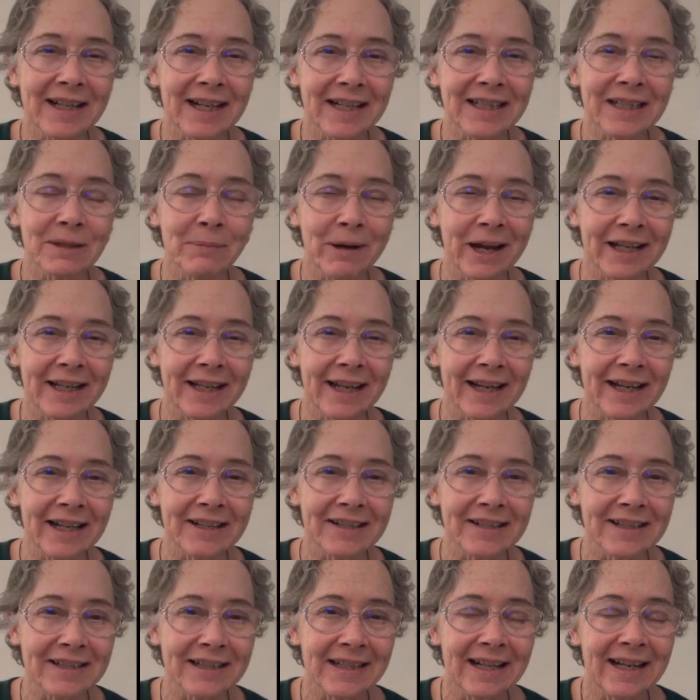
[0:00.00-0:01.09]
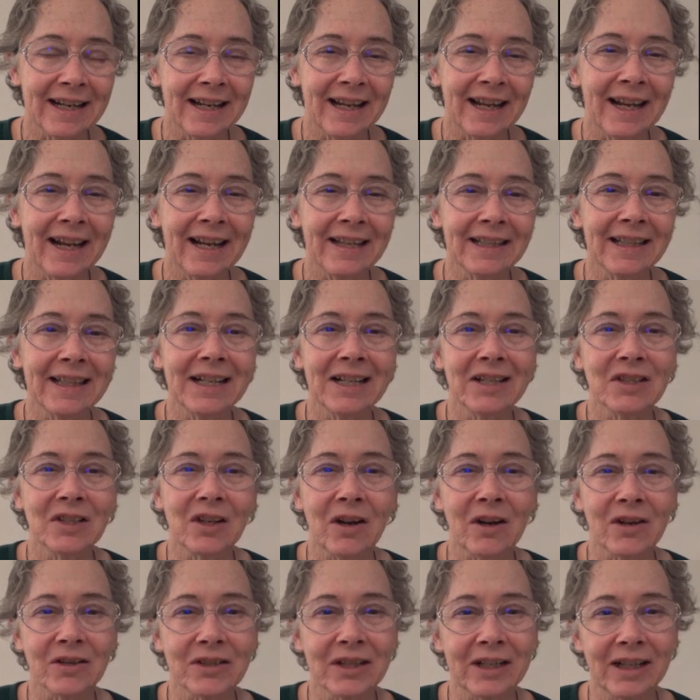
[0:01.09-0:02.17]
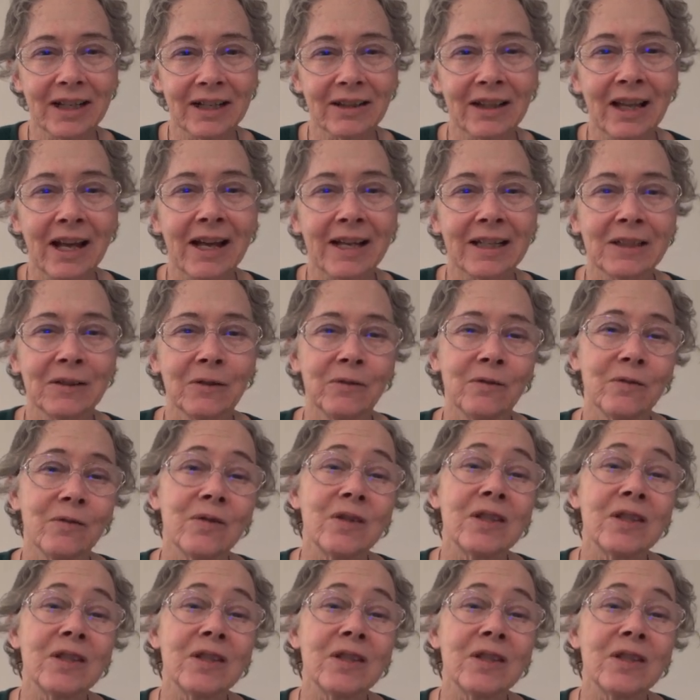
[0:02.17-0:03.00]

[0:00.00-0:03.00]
That's my guess. And that it's causing a lot of